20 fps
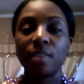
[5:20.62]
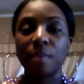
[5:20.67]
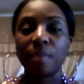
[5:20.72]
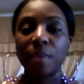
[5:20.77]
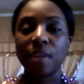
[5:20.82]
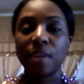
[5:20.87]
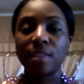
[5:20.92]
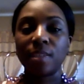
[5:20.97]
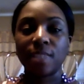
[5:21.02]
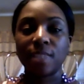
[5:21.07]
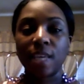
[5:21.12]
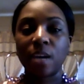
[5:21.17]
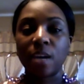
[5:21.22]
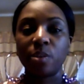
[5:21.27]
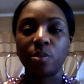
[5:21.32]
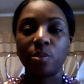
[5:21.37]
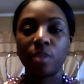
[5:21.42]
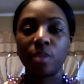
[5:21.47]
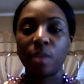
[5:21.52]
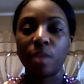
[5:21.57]
make a
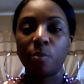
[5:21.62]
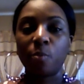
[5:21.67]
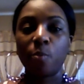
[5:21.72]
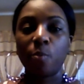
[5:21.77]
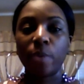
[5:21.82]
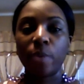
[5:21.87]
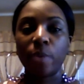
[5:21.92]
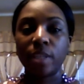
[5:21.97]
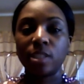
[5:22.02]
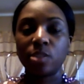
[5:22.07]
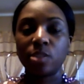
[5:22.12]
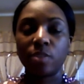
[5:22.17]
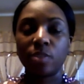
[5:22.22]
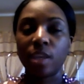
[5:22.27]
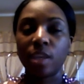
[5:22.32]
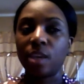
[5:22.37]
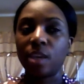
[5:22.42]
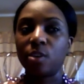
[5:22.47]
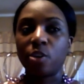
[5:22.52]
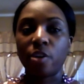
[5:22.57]
sound or they wince or
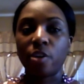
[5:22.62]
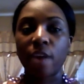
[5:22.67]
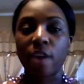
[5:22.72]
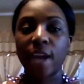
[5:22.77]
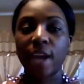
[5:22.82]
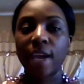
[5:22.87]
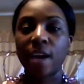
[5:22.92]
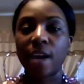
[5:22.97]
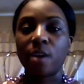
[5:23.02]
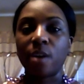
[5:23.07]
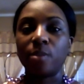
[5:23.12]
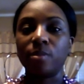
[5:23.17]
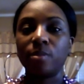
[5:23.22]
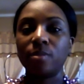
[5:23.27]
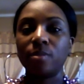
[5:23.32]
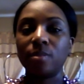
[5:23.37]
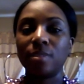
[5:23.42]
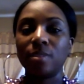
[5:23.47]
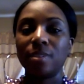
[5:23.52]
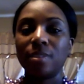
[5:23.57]
they cry out,
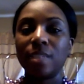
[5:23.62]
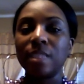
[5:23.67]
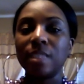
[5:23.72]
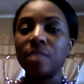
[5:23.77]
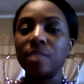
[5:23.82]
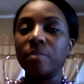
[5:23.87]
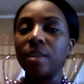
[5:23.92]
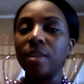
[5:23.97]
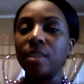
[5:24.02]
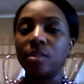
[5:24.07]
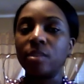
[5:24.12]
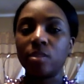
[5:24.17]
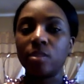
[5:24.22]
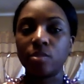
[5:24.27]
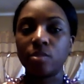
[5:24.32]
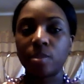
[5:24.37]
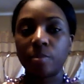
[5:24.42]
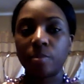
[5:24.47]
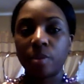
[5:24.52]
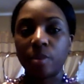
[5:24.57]
doesn't mean that
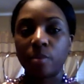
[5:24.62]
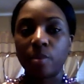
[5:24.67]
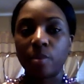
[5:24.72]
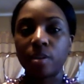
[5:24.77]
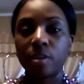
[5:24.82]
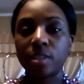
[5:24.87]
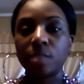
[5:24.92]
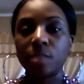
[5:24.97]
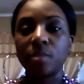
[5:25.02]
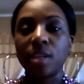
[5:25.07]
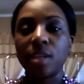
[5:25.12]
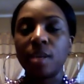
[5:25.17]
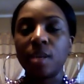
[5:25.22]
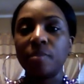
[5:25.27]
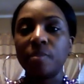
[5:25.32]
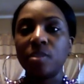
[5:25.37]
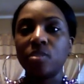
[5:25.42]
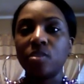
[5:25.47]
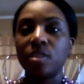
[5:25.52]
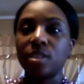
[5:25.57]
there's something wrong.
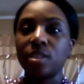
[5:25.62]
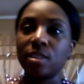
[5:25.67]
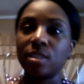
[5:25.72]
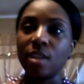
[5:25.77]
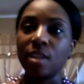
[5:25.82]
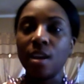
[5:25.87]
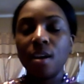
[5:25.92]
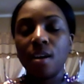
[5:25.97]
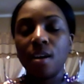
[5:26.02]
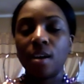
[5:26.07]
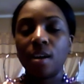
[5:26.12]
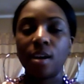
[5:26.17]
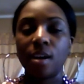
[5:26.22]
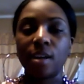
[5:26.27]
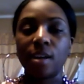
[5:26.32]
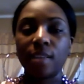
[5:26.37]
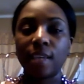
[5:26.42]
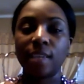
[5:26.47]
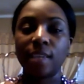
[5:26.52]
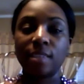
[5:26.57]
Sometimes they're just,
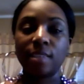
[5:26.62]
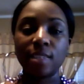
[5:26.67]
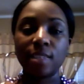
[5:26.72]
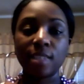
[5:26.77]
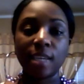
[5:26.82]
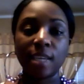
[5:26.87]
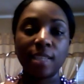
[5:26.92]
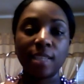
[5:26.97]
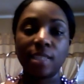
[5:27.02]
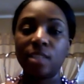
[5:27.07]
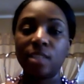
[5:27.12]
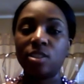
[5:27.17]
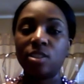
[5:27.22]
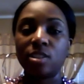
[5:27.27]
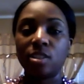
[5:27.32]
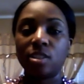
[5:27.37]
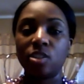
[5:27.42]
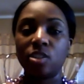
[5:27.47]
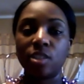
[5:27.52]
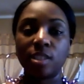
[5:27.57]
like in this case, he
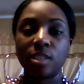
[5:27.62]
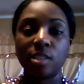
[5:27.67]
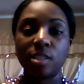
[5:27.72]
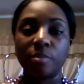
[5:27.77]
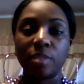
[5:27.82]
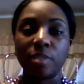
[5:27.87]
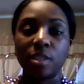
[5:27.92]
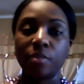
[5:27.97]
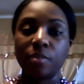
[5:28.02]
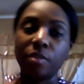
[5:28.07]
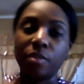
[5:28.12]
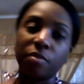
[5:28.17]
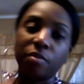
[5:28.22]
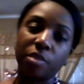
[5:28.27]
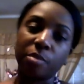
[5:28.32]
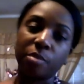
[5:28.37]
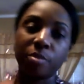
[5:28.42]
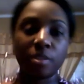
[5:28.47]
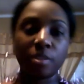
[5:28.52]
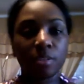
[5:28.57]
just adjusted himself. He
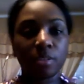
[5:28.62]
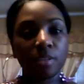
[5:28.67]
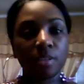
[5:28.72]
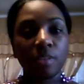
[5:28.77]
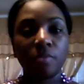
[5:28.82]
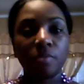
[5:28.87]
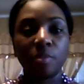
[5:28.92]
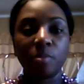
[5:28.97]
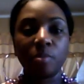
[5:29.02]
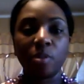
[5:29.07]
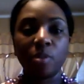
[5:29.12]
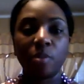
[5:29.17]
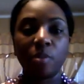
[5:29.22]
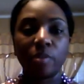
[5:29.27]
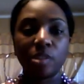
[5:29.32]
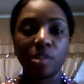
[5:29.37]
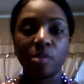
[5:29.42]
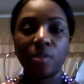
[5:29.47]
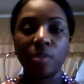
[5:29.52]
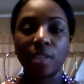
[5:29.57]
flipped
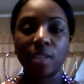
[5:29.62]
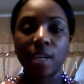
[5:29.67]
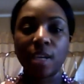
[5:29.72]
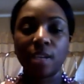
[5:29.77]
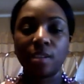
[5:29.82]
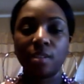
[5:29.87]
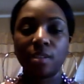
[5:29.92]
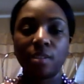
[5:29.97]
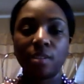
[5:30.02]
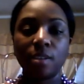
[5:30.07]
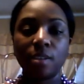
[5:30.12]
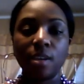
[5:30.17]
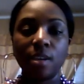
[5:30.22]
over, so he kind of,